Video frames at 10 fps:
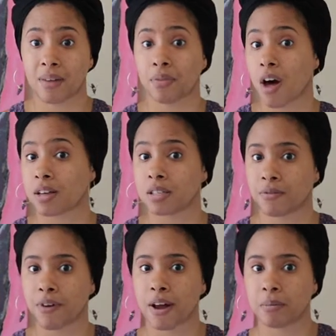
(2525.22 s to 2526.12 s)
have lost
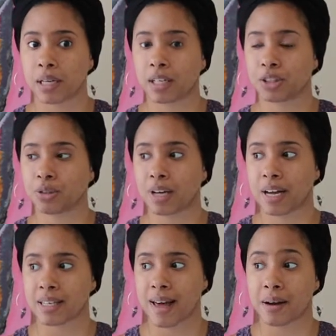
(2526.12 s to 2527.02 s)
a friend because you
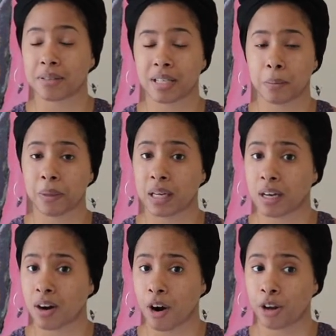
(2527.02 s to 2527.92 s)
guys had a deep
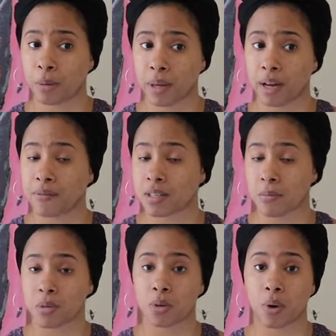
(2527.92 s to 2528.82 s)
heated argument of
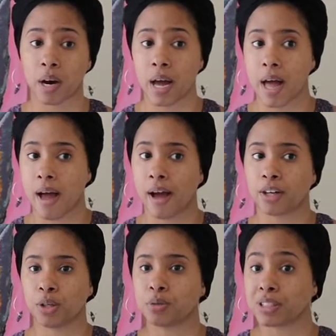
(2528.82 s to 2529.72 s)
some sort
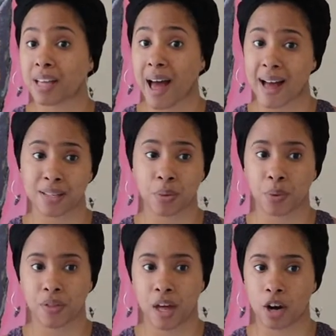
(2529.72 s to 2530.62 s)
and you just had to
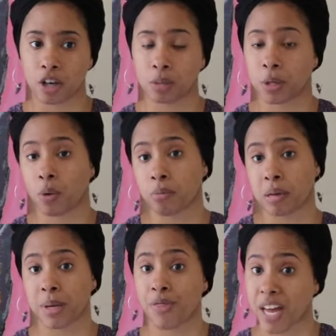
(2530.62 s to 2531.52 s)
win that argument, or
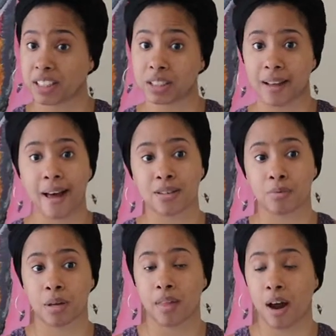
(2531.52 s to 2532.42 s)
maybe they just had
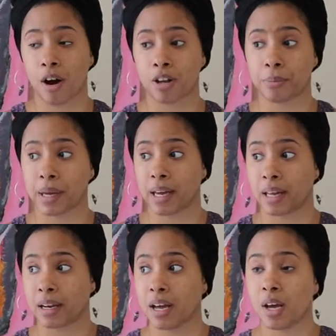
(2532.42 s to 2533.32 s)
to win that argument
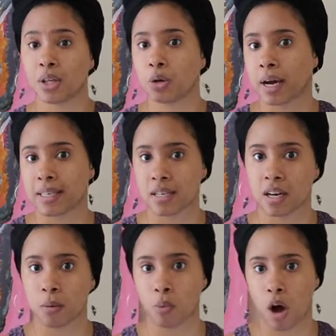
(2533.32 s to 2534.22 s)
and you guys
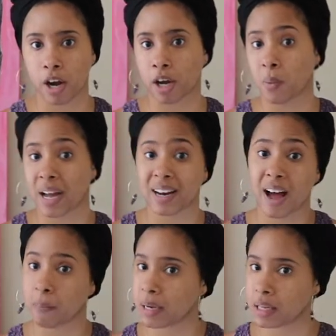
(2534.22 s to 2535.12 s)
ended up walking away
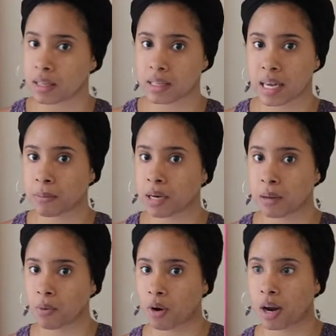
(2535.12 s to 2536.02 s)
not being the same
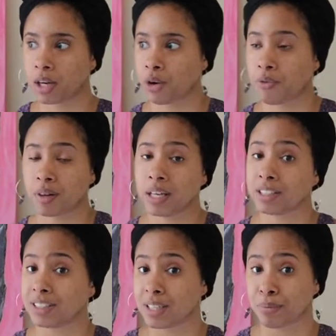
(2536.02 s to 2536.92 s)
anymore and your
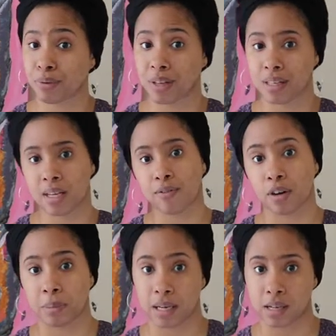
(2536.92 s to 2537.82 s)
relationship really
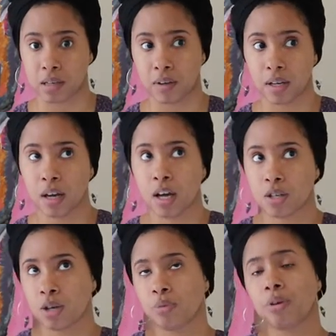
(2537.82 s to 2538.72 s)
suffered because of it.
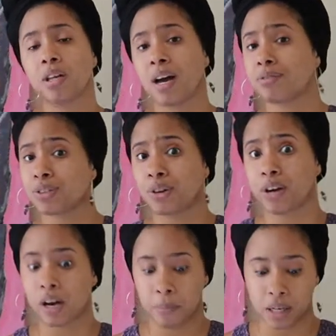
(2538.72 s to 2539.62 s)
So you really have to learn
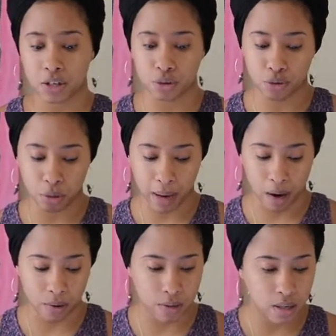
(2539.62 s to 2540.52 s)
how to pick and choose your
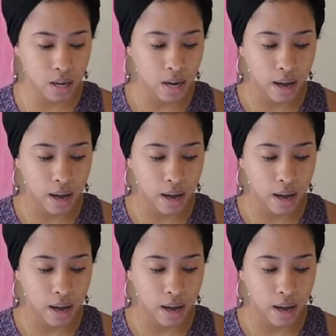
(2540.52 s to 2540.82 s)
battles.